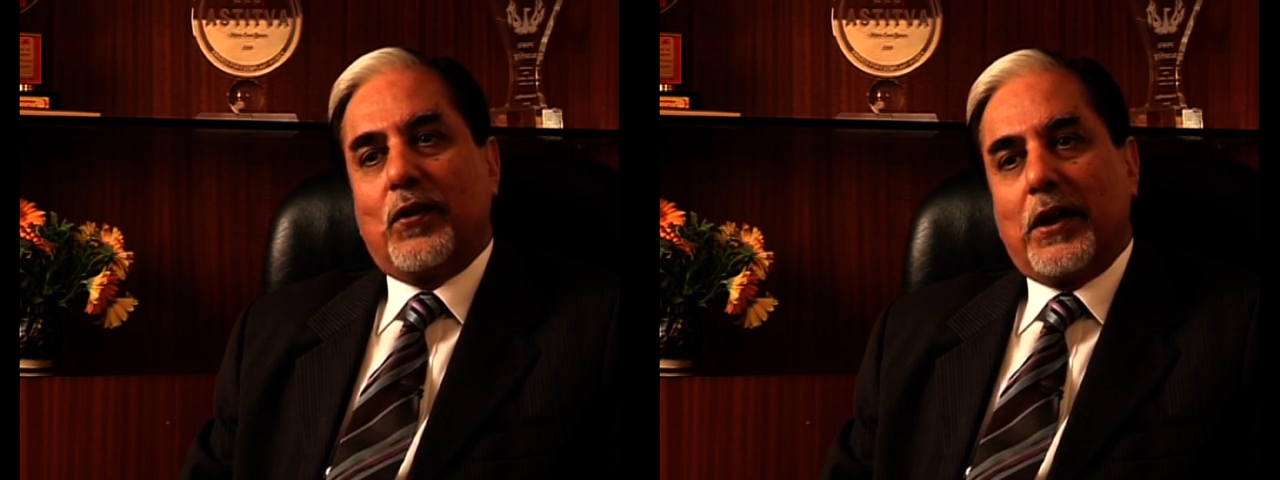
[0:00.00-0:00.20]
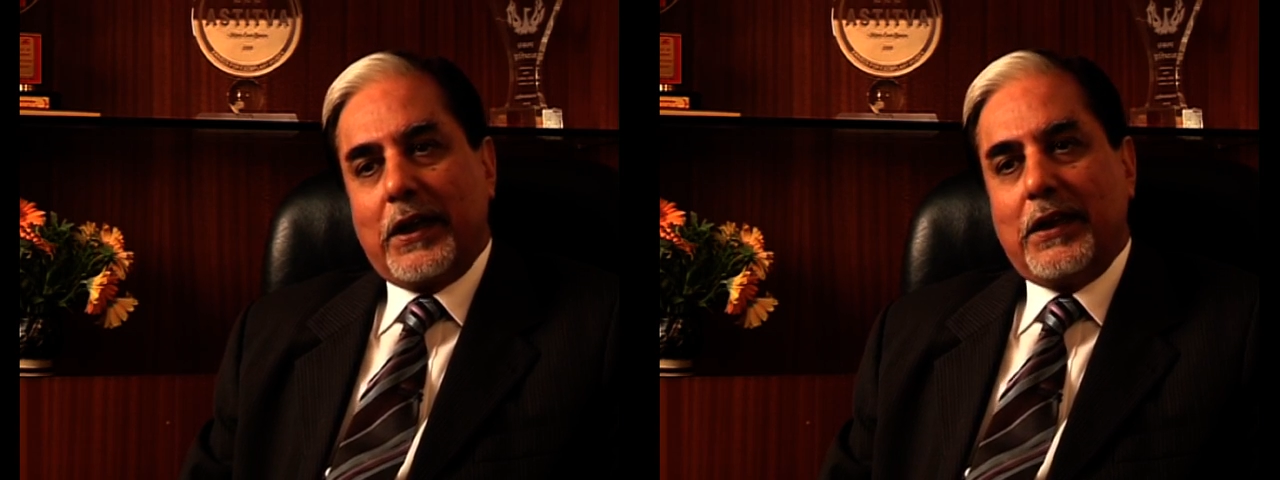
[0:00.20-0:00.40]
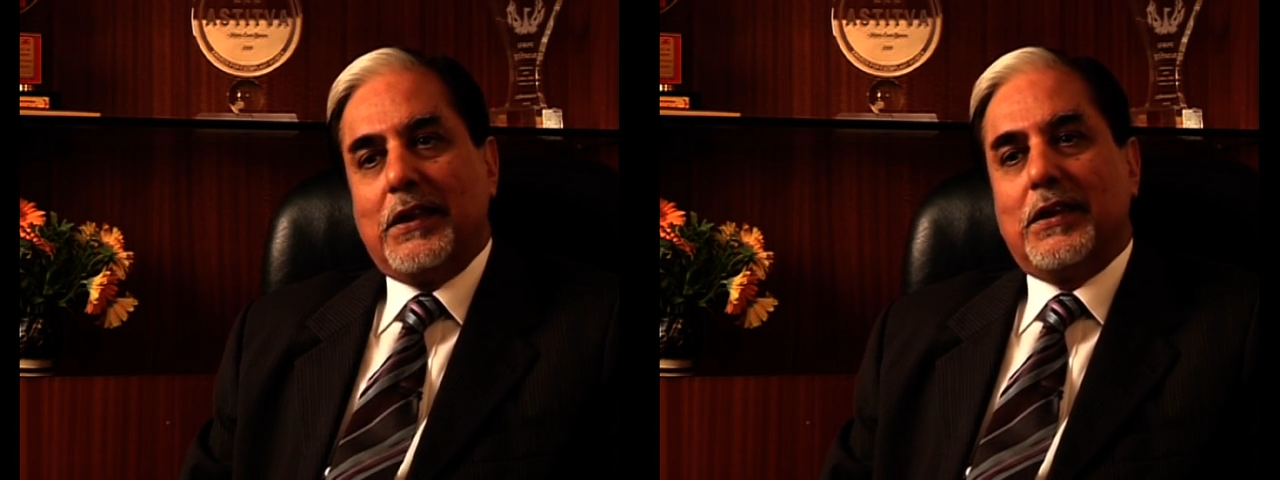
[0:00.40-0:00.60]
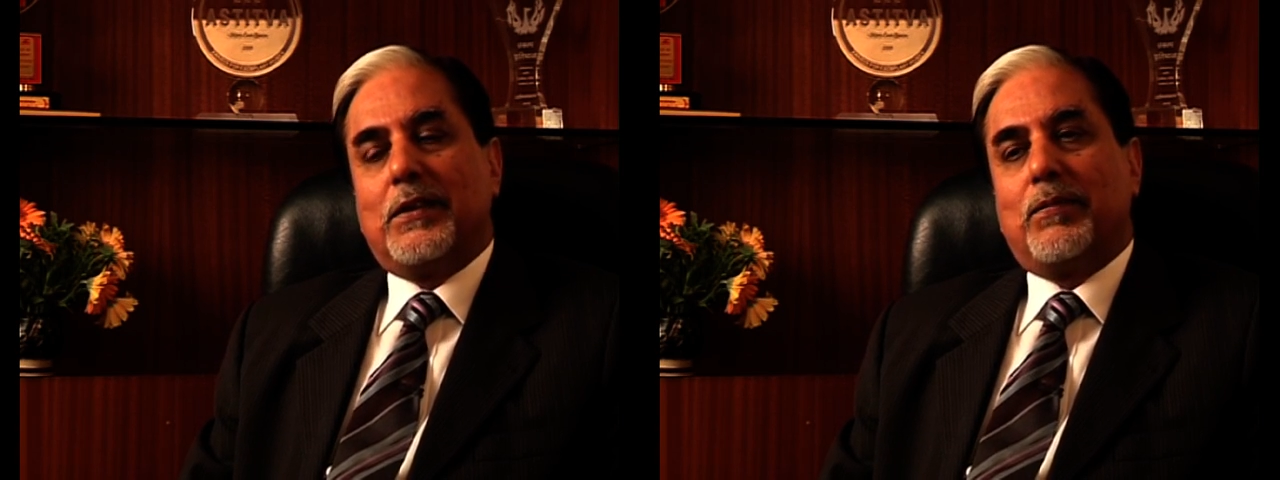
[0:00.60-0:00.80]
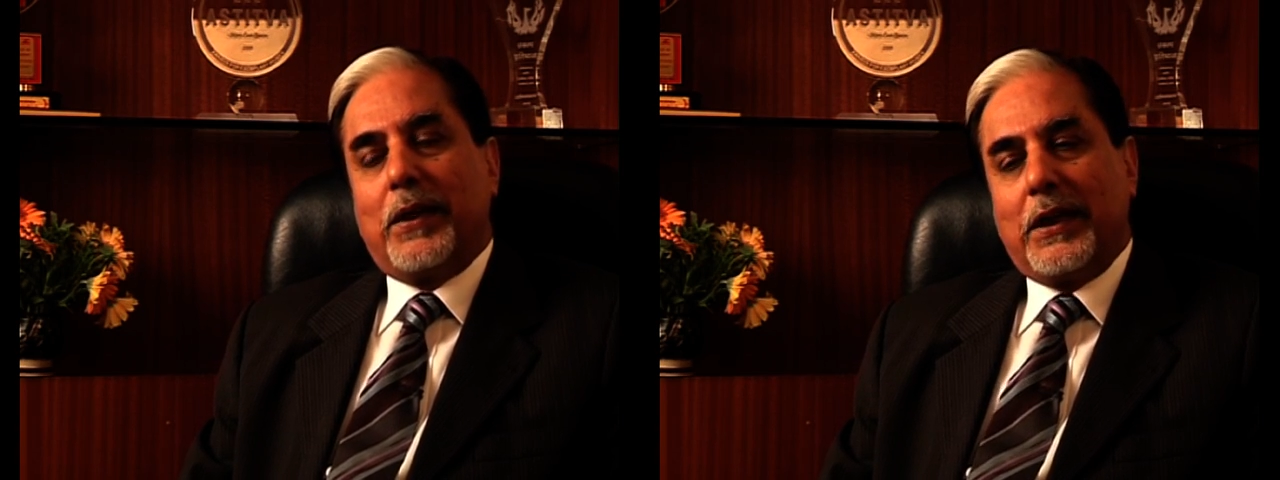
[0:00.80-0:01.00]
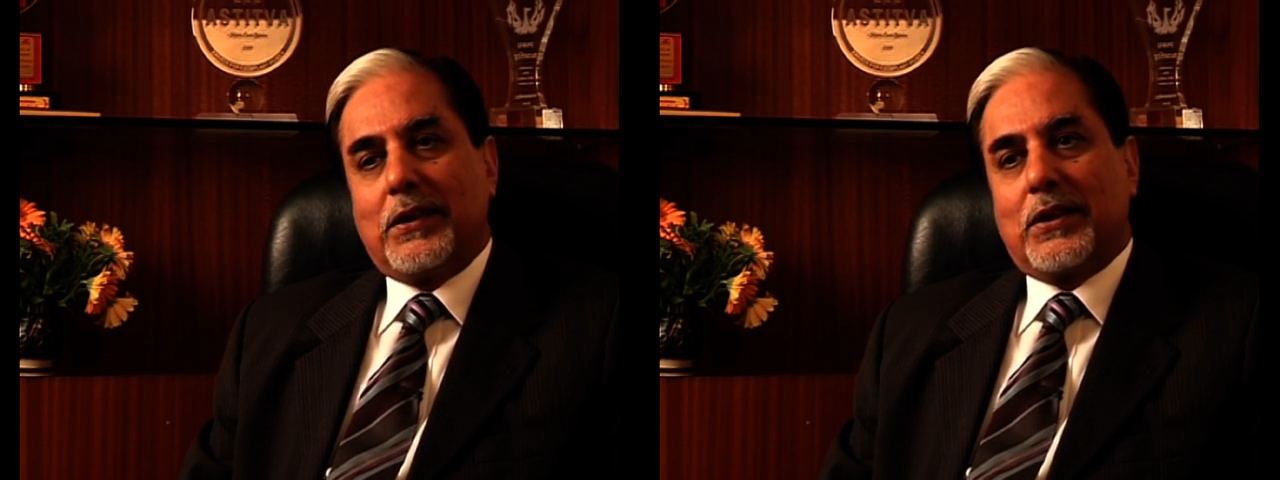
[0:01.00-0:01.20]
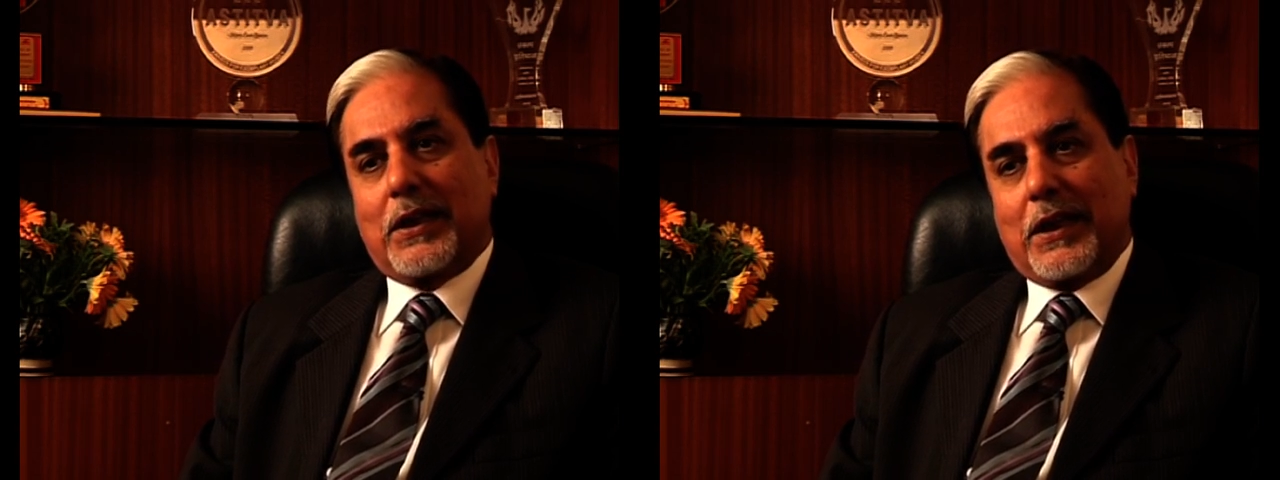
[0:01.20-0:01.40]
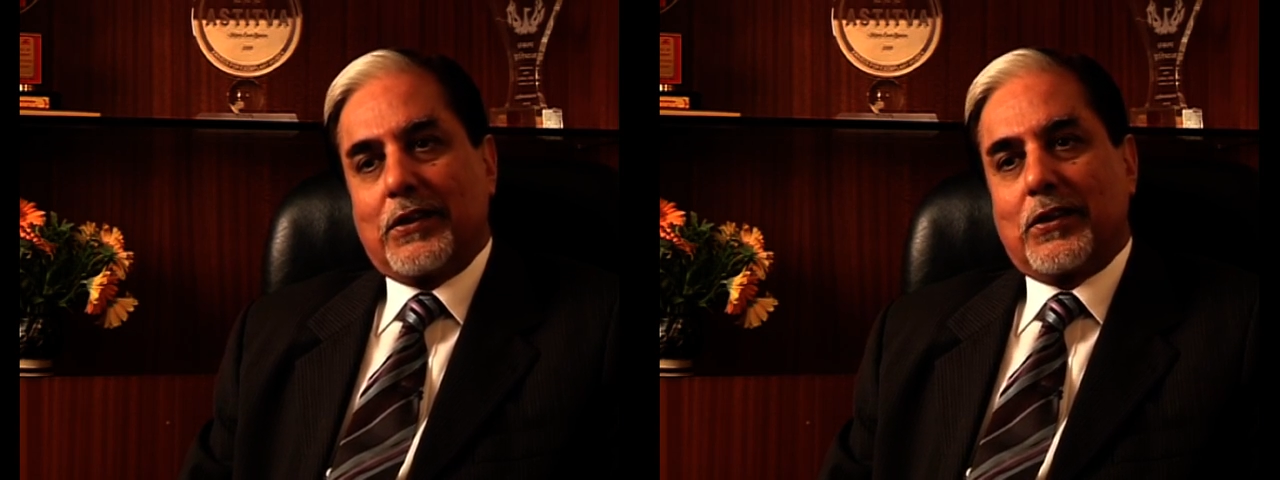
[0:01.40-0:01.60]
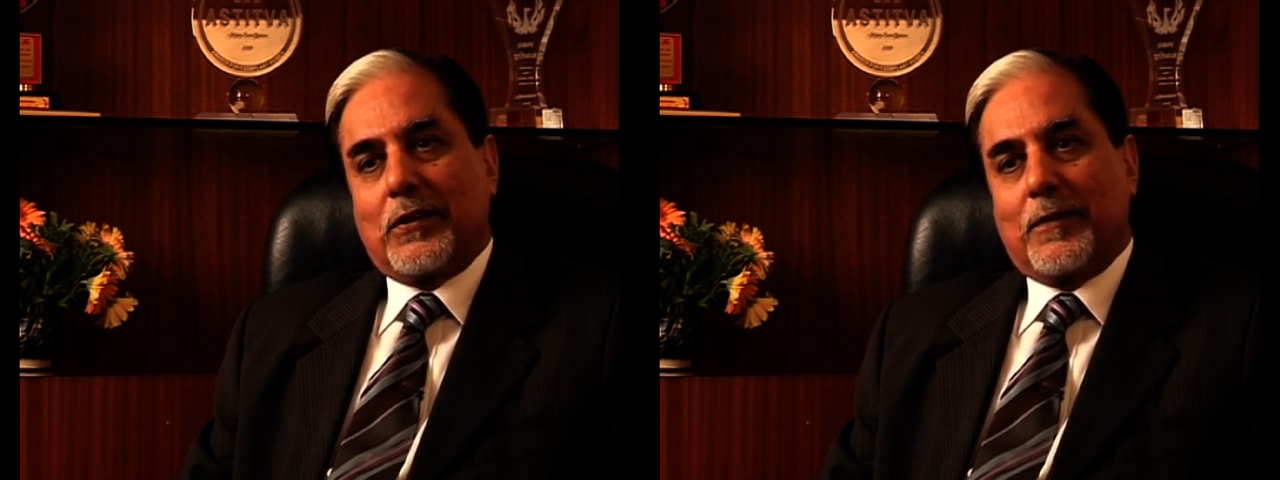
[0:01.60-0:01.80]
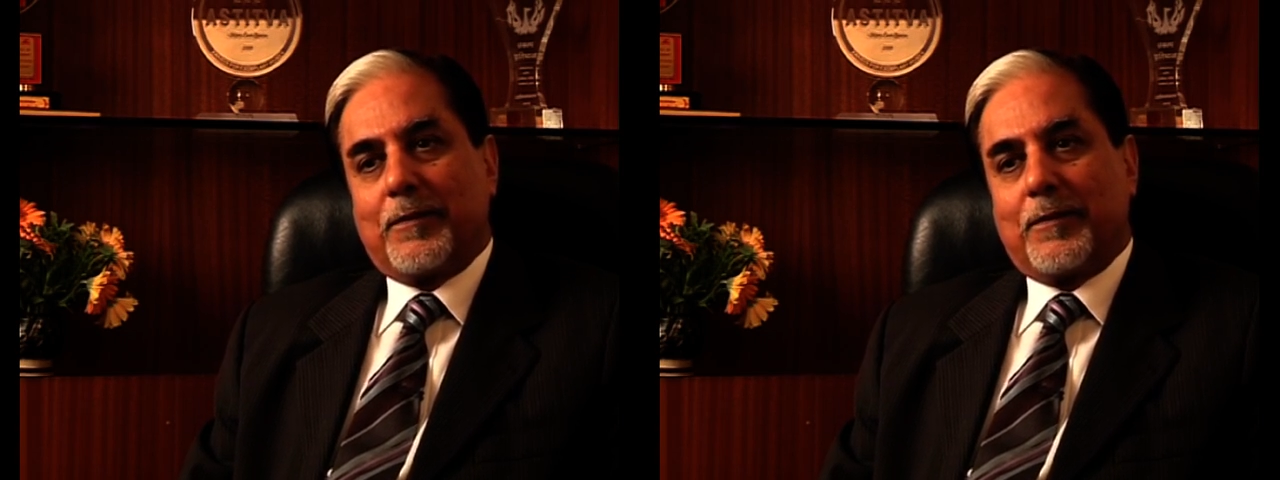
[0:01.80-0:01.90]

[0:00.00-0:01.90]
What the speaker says: worries bring stress.